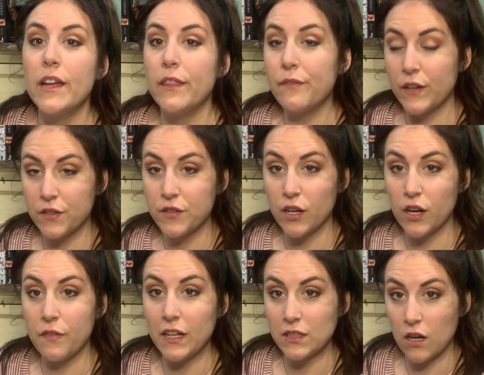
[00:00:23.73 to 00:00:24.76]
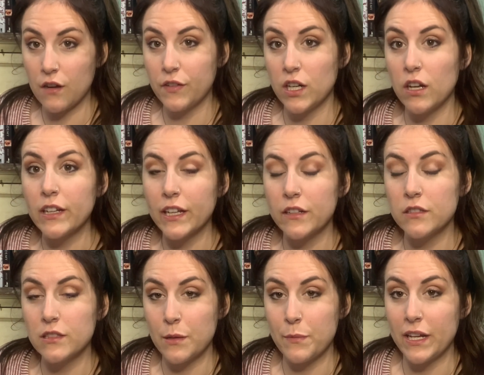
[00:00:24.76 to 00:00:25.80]
the feature that's offered on Kindle
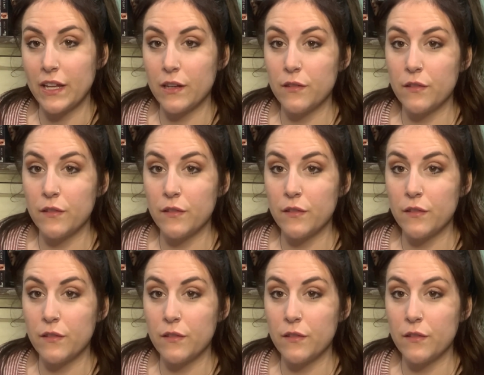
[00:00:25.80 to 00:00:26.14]
Unlimited,